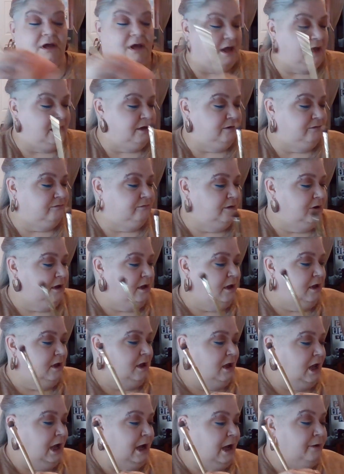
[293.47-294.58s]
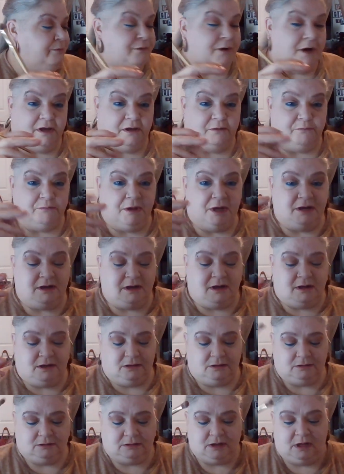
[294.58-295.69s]
I I recommend
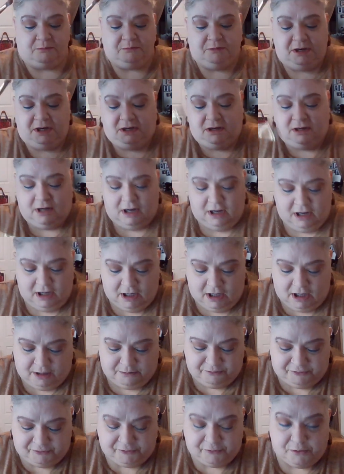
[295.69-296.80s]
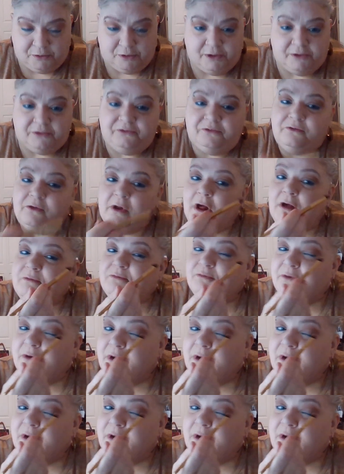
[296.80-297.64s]
it. I mean, I'm sure it's not